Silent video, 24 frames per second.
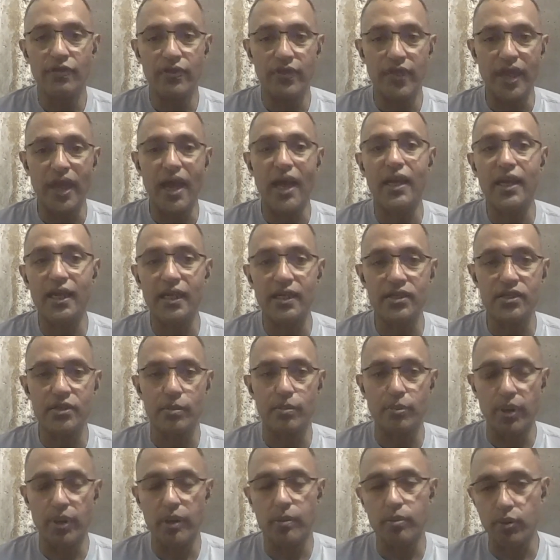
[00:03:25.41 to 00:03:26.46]
that is a
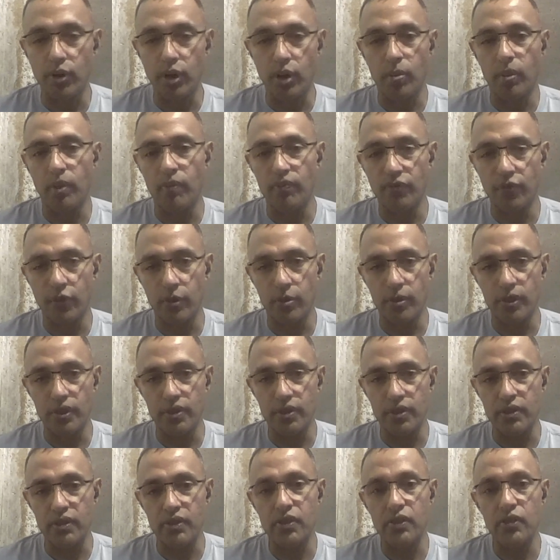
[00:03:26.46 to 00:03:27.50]
big problem for a
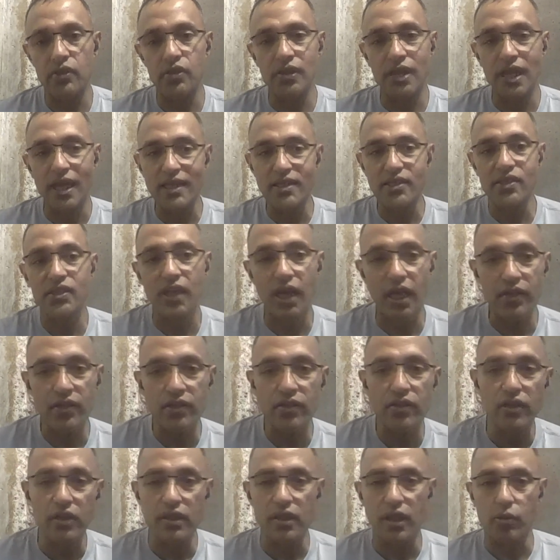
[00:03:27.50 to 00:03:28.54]
business. And that's the other
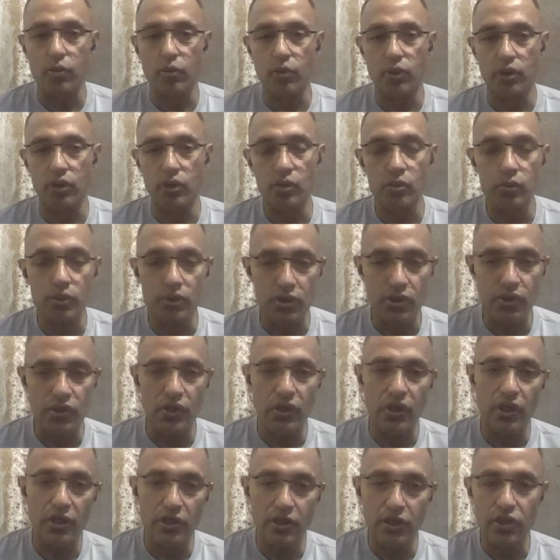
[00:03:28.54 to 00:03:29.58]
thing that we do, which is
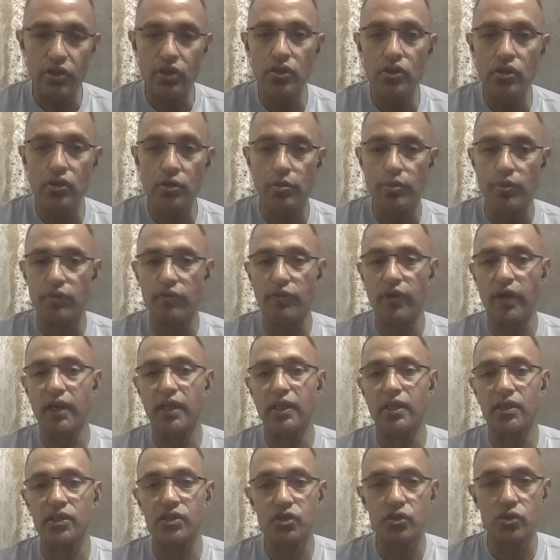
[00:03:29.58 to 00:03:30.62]
in addition to providing
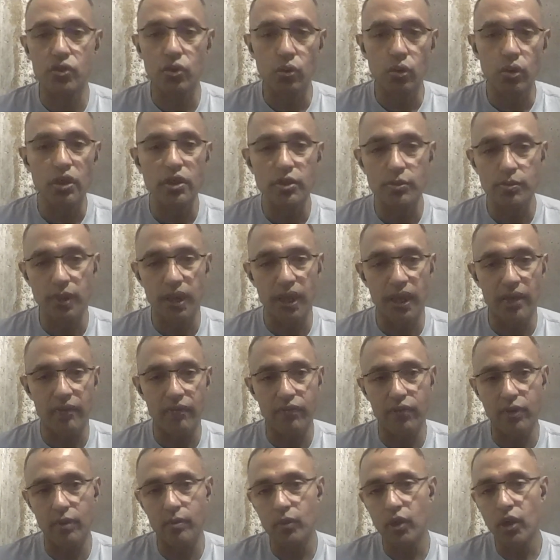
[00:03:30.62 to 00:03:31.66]
the storage
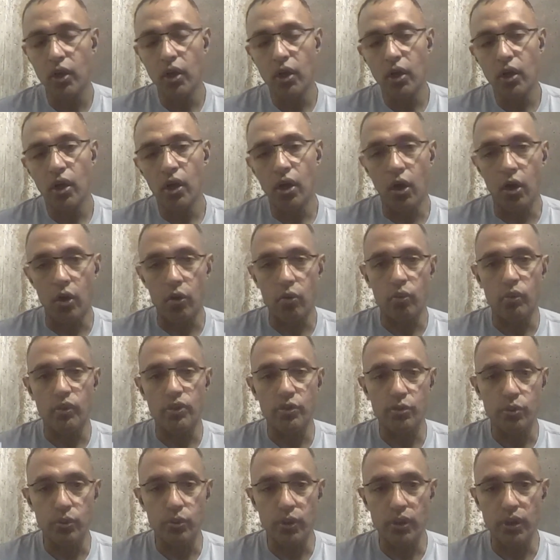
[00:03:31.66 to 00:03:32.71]
platform on
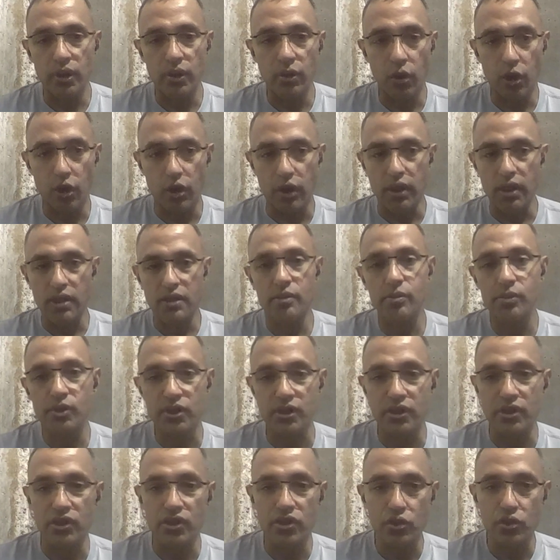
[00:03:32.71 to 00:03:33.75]
which our customers
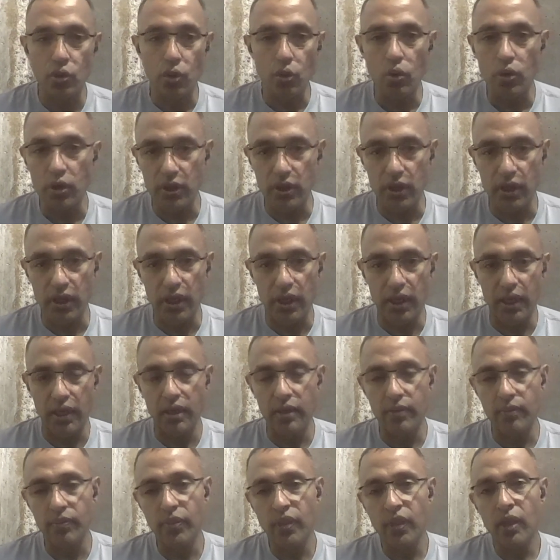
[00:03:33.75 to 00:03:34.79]
can store their
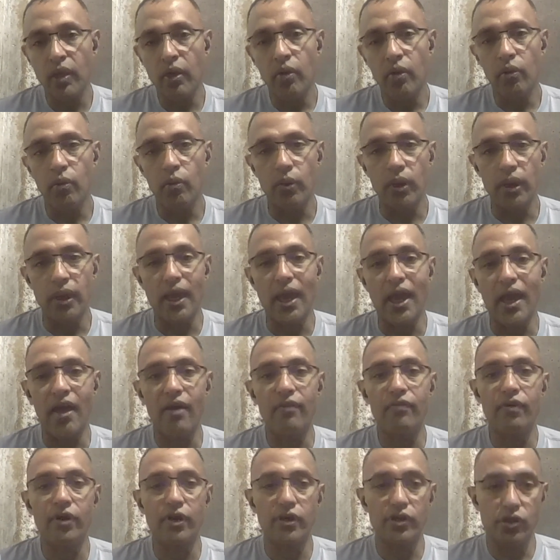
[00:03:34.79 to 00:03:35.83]
data, we
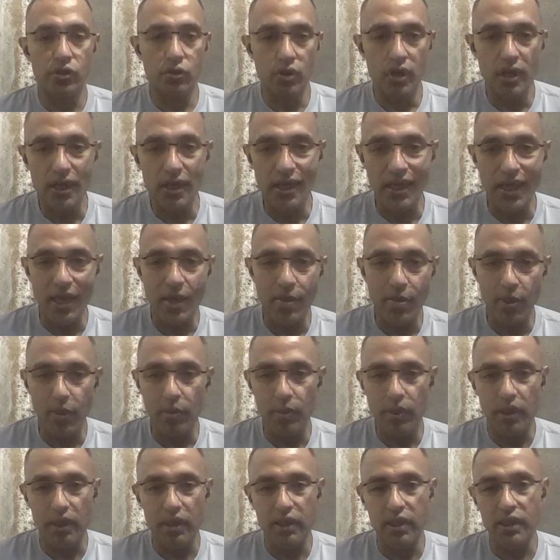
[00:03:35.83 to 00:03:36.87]
have a unique
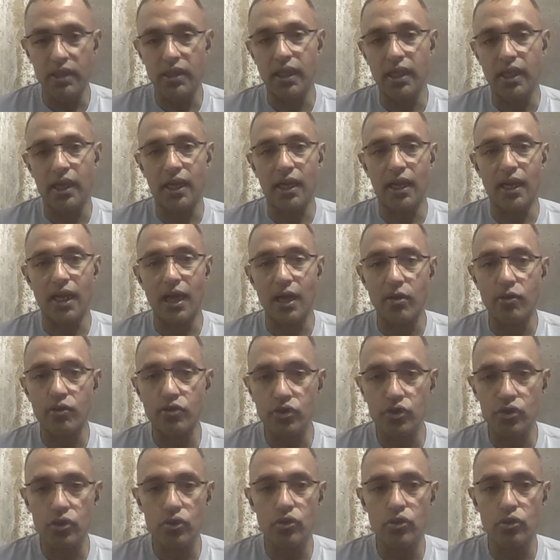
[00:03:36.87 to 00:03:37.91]
capability that
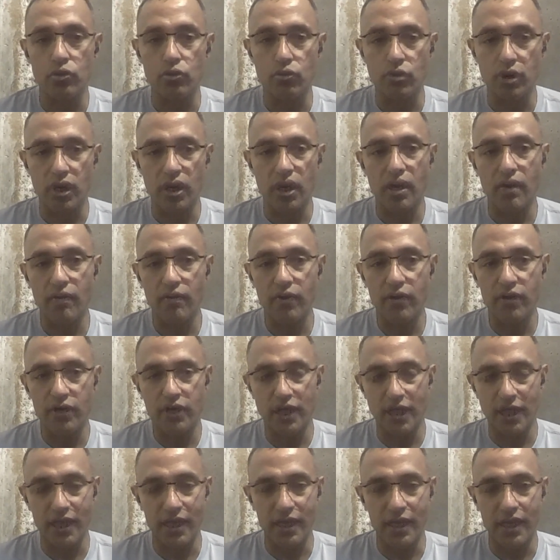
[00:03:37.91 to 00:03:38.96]
allows you to recover
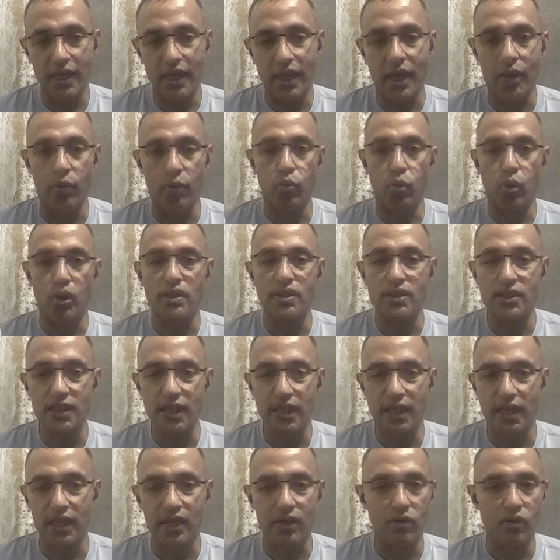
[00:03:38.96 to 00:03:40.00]
data at 1
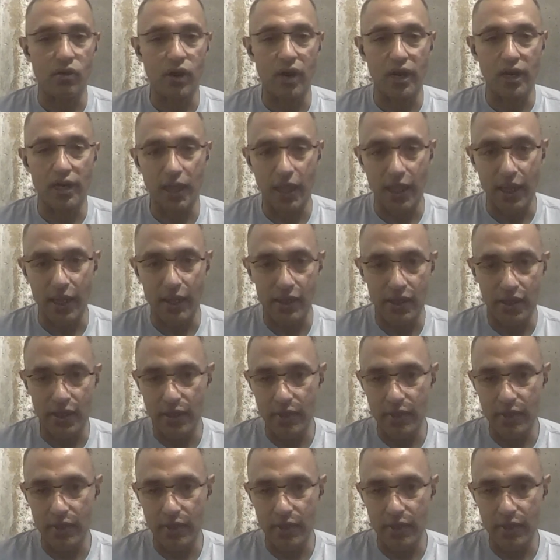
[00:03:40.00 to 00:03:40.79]
second granularity.